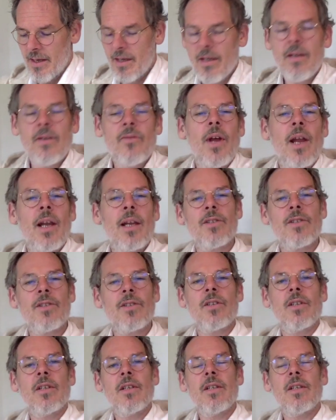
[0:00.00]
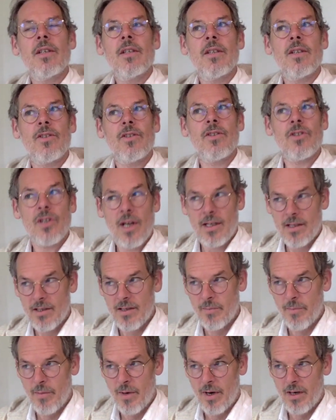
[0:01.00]
He relished the chance
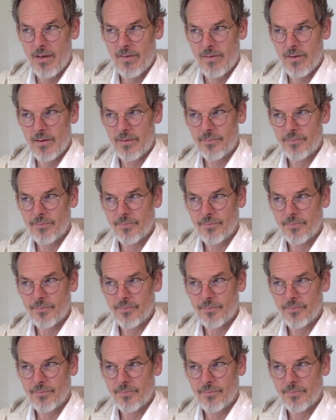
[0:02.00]
to marvel.